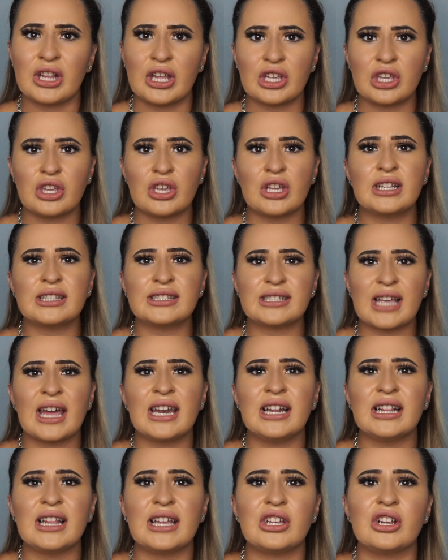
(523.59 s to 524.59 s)
Like, it's
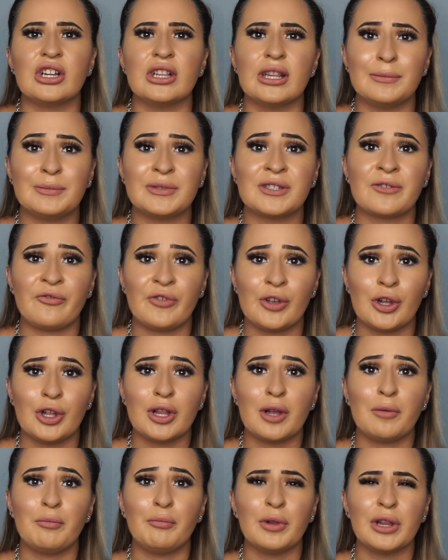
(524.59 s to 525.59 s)
kind of like your lips
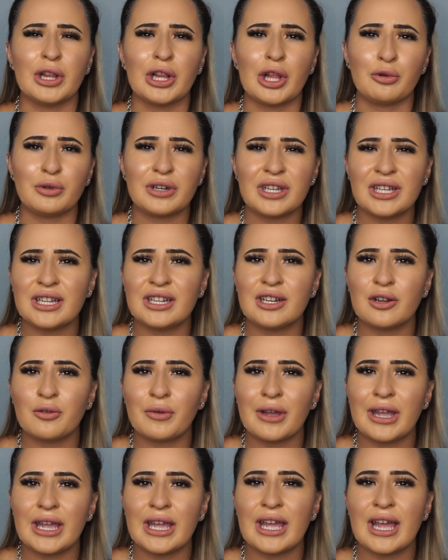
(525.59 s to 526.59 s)
feel bloated in a
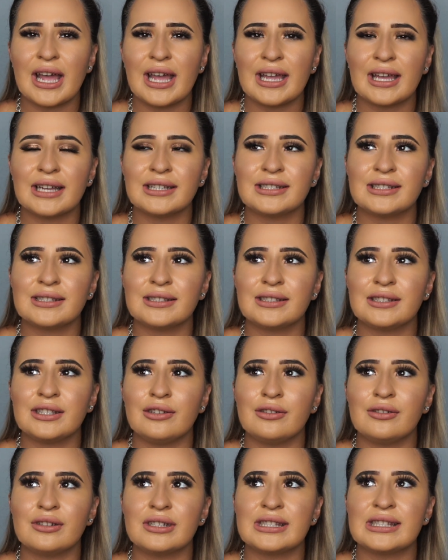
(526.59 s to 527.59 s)
way, I guess
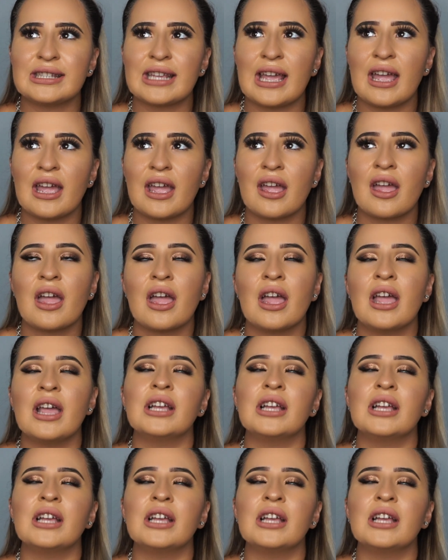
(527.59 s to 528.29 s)
you could say.